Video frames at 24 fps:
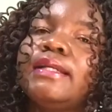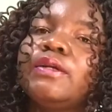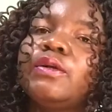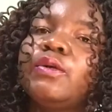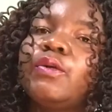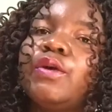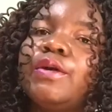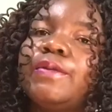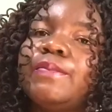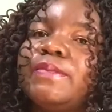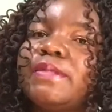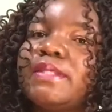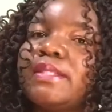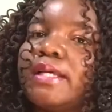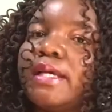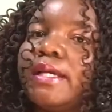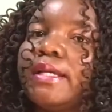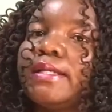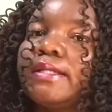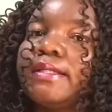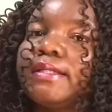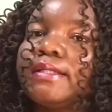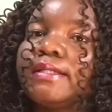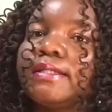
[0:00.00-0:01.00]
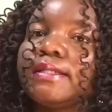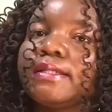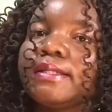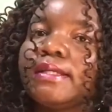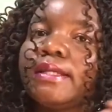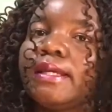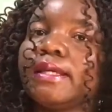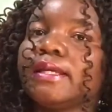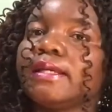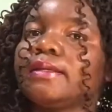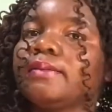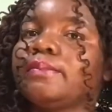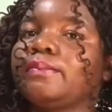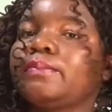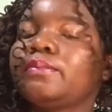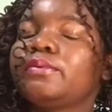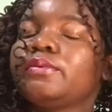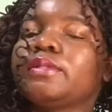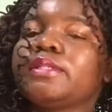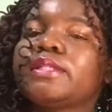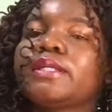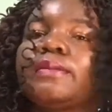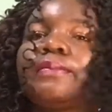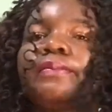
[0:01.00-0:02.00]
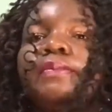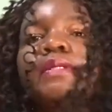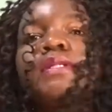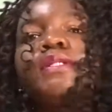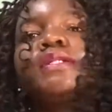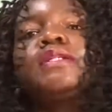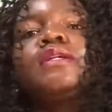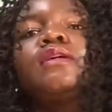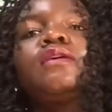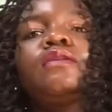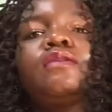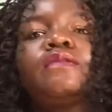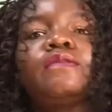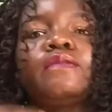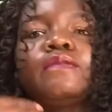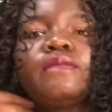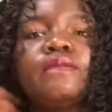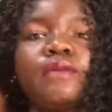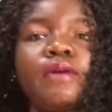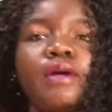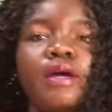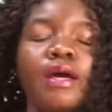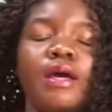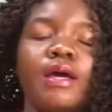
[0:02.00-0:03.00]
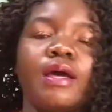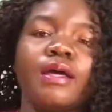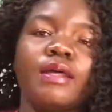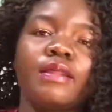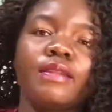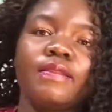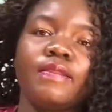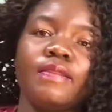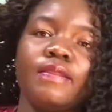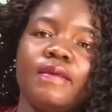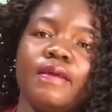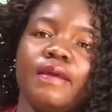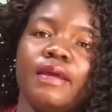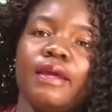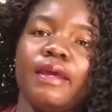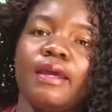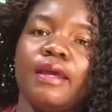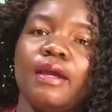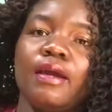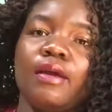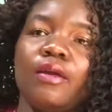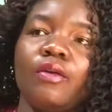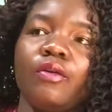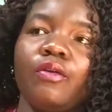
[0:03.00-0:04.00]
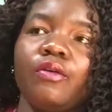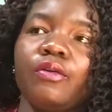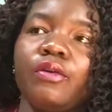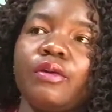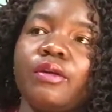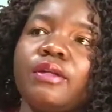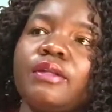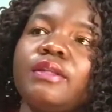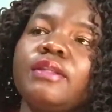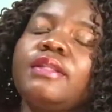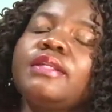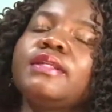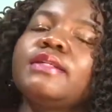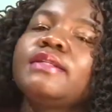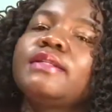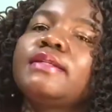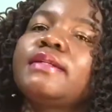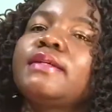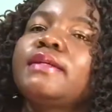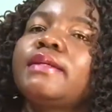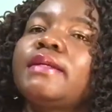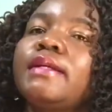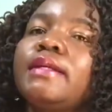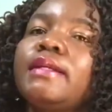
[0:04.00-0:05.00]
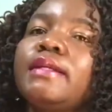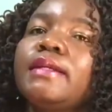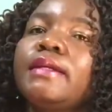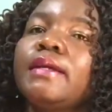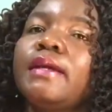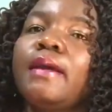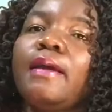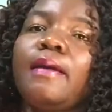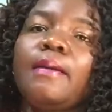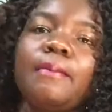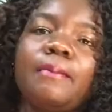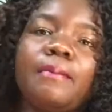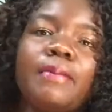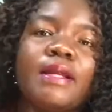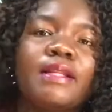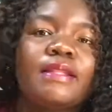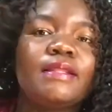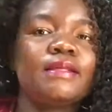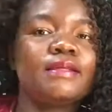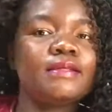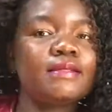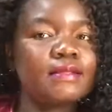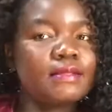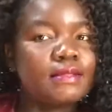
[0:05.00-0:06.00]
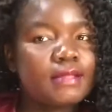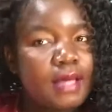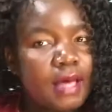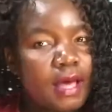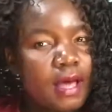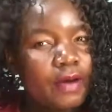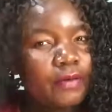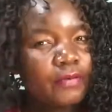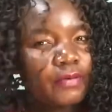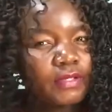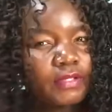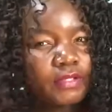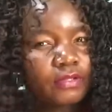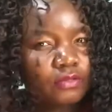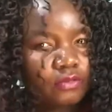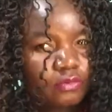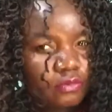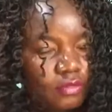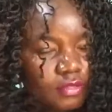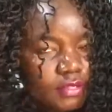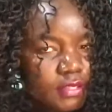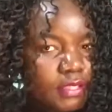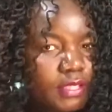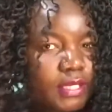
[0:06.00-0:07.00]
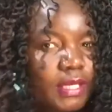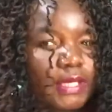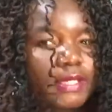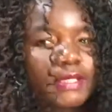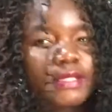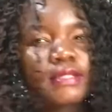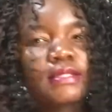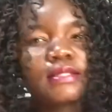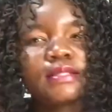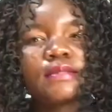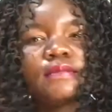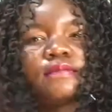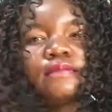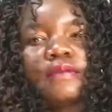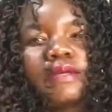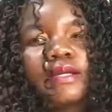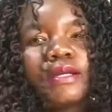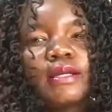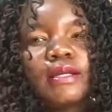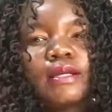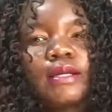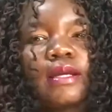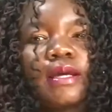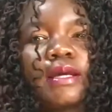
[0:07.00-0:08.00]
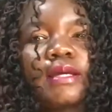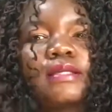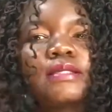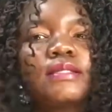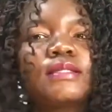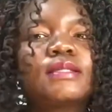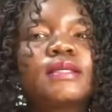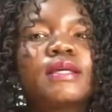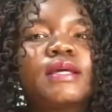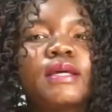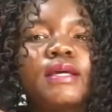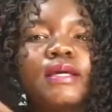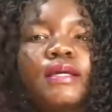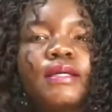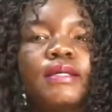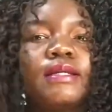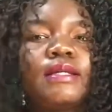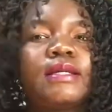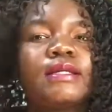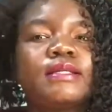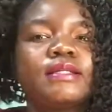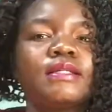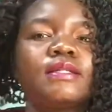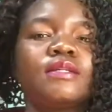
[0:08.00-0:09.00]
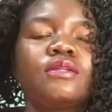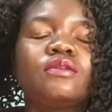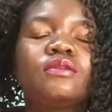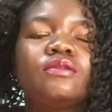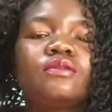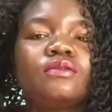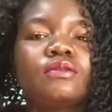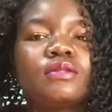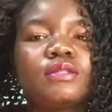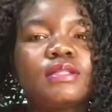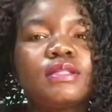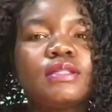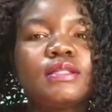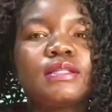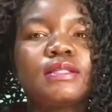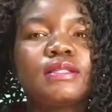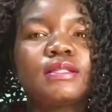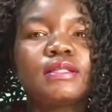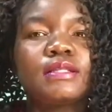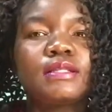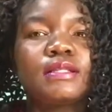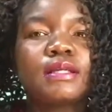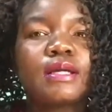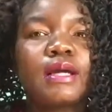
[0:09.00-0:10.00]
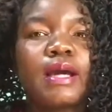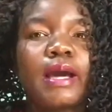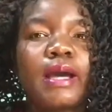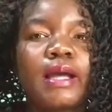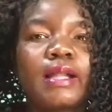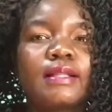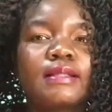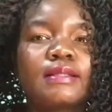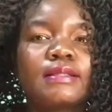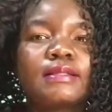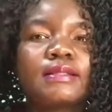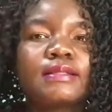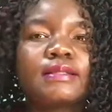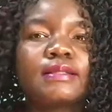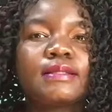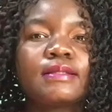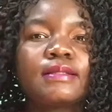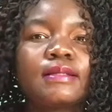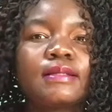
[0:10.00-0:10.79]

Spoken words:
website, and put a picture of the hair on the screen. But this is how it looks like. It's very nice. It doesn't lose these curls